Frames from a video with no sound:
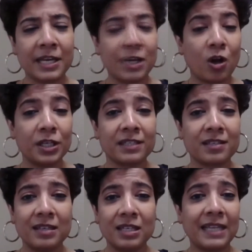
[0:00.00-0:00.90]
I call
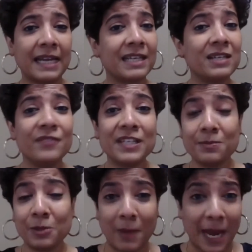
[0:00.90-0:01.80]
it that
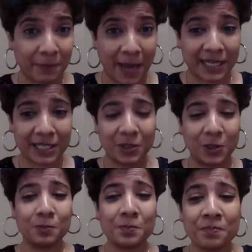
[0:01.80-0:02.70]
invisible backpack,